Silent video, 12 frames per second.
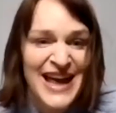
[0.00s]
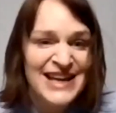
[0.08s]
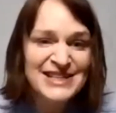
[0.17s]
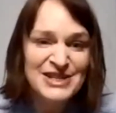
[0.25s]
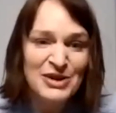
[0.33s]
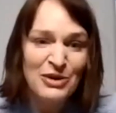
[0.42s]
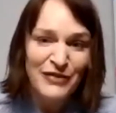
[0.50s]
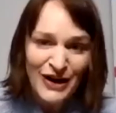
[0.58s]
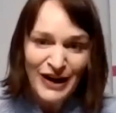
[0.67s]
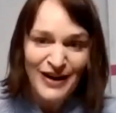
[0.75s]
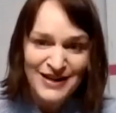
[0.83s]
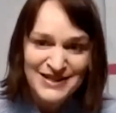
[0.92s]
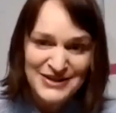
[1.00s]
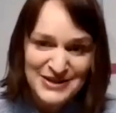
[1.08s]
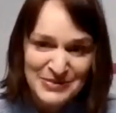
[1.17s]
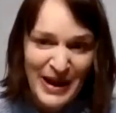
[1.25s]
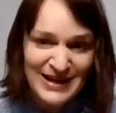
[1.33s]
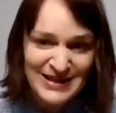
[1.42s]
So if airlines are
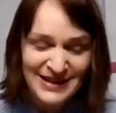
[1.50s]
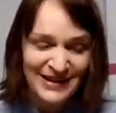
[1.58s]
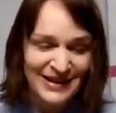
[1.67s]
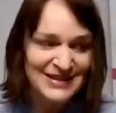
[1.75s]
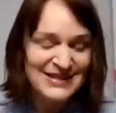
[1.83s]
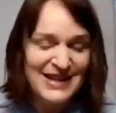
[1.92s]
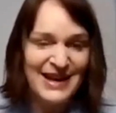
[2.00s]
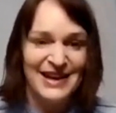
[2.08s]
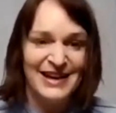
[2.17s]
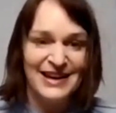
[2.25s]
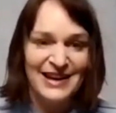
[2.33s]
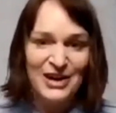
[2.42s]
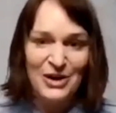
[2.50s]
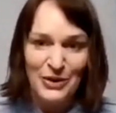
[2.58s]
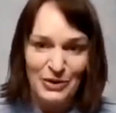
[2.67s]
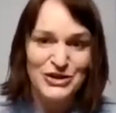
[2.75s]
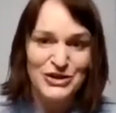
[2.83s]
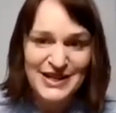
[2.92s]
demanding it, then, you know, in
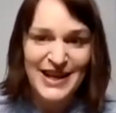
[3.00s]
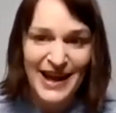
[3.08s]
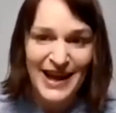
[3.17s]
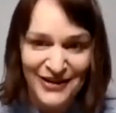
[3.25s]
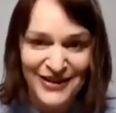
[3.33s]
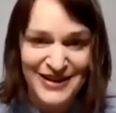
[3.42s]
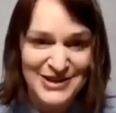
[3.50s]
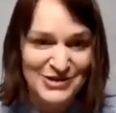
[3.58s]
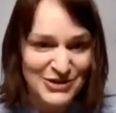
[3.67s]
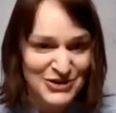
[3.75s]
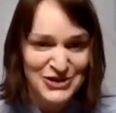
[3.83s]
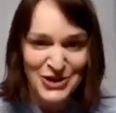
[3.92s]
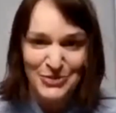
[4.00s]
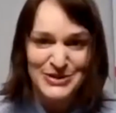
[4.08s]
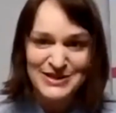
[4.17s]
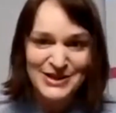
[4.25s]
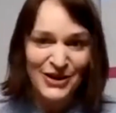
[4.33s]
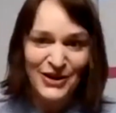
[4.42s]
order to get on these cruise ships,
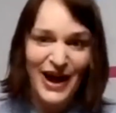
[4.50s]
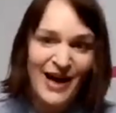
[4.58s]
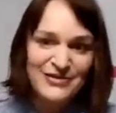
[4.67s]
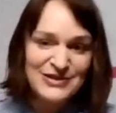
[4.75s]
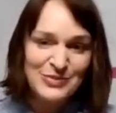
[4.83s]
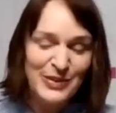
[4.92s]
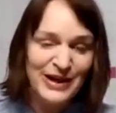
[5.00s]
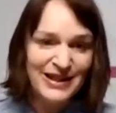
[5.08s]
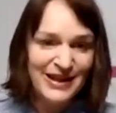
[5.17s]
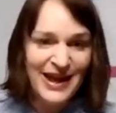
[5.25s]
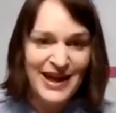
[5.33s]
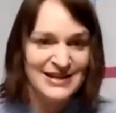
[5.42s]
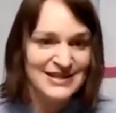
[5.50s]
it's going to have to be the case.